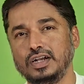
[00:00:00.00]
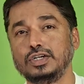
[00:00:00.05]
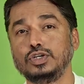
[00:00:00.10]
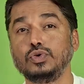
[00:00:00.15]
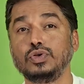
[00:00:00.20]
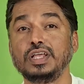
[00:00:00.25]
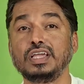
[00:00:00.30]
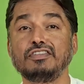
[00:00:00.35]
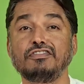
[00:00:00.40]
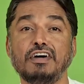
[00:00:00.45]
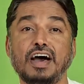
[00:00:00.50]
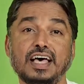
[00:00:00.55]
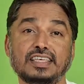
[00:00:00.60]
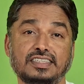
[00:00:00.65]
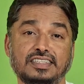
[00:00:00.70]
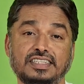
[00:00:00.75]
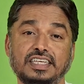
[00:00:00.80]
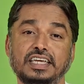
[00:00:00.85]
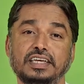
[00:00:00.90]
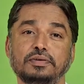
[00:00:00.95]
During
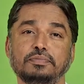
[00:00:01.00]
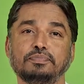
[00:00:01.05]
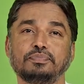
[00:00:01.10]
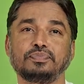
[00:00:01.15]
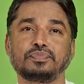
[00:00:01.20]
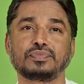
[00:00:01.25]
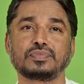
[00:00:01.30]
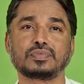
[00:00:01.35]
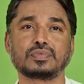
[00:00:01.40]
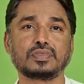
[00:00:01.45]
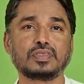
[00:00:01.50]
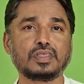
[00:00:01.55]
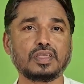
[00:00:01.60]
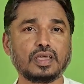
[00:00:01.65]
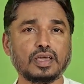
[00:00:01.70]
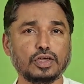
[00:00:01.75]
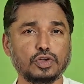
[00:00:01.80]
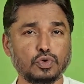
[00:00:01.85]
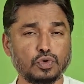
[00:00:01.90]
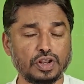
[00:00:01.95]
fasting,
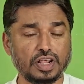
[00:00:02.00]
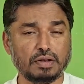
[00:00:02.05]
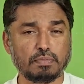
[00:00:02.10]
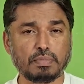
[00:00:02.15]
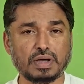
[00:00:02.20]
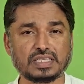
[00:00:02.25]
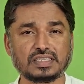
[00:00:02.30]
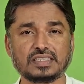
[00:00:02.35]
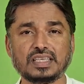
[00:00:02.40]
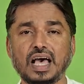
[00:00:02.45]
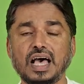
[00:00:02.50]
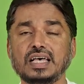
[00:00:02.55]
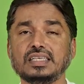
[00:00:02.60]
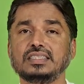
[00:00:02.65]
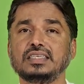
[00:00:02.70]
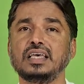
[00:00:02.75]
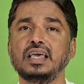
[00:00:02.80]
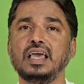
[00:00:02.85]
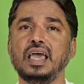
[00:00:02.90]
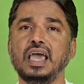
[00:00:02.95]
urine
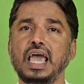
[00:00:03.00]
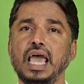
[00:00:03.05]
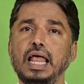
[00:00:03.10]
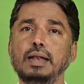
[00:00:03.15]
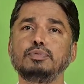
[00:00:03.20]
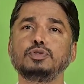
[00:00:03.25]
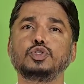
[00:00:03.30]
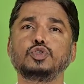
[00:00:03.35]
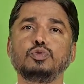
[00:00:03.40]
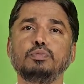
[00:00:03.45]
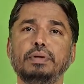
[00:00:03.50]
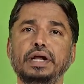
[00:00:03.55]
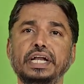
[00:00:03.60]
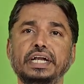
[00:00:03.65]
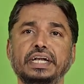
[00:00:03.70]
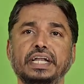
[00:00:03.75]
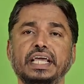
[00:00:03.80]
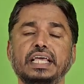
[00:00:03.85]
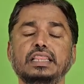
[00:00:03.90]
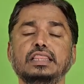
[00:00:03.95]
massage helps to
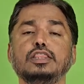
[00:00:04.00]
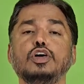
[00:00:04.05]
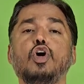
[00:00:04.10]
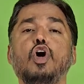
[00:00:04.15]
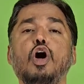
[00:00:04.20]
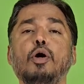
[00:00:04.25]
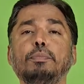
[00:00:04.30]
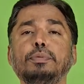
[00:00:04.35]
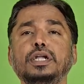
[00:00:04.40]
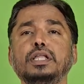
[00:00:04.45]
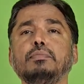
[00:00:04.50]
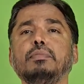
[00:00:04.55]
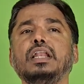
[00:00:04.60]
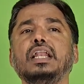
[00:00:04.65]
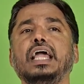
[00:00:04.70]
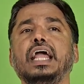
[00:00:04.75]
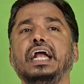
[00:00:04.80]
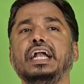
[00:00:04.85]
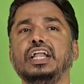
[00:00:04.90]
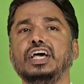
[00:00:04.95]
maintain the optimal
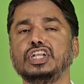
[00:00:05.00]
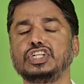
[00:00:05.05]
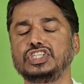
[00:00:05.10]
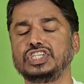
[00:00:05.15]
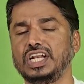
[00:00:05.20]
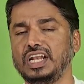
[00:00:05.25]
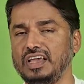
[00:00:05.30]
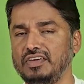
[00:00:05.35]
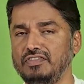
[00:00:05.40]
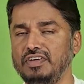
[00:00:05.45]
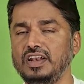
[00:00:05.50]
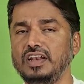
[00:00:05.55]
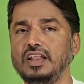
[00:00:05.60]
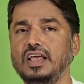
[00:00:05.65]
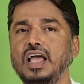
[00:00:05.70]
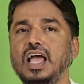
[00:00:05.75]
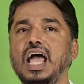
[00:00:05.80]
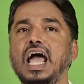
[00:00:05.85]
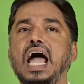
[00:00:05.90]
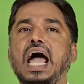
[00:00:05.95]
energy level
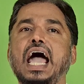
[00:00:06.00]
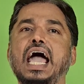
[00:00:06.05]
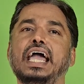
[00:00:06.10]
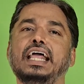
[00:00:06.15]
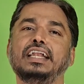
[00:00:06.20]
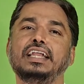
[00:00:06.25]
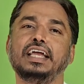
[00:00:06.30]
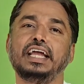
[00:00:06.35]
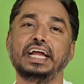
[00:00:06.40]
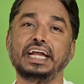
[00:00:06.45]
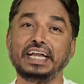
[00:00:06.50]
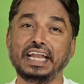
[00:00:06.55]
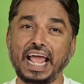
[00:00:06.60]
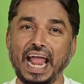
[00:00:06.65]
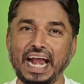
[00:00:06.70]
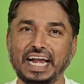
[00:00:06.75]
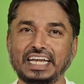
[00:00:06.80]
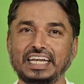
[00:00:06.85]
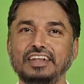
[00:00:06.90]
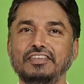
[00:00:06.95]
and it
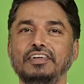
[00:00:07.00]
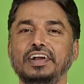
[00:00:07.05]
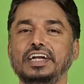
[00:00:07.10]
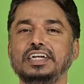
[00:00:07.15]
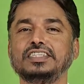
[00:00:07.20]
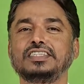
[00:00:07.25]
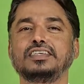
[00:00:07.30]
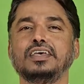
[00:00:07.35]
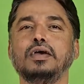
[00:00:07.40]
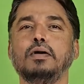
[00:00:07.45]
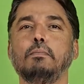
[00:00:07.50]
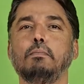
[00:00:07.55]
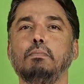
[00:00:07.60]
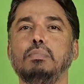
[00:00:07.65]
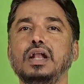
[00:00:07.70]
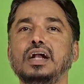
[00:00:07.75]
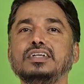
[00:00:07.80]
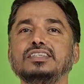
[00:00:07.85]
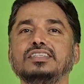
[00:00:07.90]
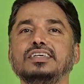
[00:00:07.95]
activates
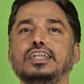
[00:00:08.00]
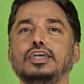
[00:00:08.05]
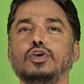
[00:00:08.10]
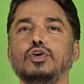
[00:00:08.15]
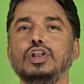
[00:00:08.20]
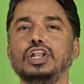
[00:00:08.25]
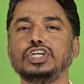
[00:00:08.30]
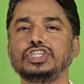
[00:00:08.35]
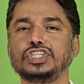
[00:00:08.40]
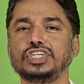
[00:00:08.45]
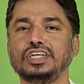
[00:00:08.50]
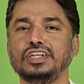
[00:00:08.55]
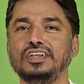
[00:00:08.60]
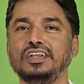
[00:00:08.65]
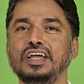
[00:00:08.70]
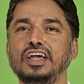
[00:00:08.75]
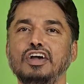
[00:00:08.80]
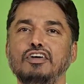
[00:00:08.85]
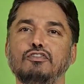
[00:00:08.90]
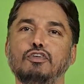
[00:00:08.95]
blood circulation
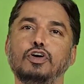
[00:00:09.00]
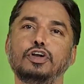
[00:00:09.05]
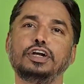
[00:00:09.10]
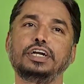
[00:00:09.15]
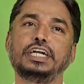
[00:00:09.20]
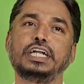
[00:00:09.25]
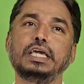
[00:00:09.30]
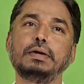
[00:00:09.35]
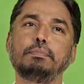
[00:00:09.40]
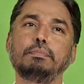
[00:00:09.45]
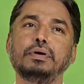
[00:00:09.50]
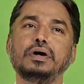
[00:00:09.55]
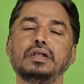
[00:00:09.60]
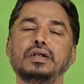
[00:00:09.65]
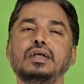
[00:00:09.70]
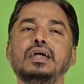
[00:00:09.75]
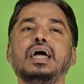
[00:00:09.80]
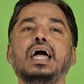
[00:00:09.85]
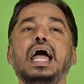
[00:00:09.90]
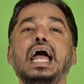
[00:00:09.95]
for
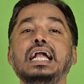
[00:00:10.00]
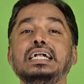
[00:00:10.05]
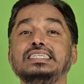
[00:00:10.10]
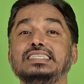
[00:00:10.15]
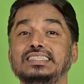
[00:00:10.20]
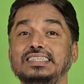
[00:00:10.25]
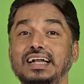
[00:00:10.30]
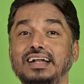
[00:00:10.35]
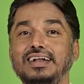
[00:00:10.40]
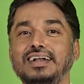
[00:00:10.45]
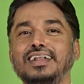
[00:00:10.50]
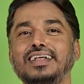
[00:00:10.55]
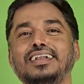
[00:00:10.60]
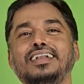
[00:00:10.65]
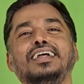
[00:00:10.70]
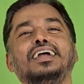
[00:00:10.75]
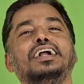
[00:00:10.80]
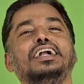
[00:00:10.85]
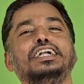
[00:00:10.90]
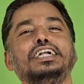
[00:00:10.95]
deeper and subtler
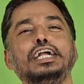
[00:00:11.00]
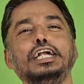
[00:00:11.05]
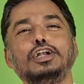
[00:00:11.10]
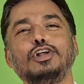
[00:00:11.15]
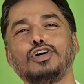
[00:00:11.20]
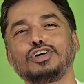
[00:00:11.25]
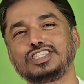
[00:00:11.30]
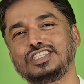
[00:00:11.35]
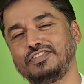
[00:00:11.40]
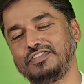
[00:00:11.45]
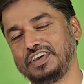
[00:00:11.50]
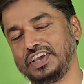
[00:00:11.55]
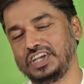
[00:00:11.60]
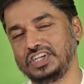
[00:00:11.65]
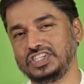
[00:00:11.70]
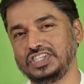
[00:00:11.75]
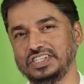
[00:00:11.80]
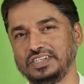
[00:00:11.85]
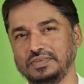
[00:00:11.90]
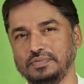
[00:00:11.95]

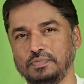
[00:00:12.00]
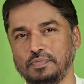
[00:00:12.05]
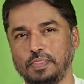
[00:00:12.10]
detoxification.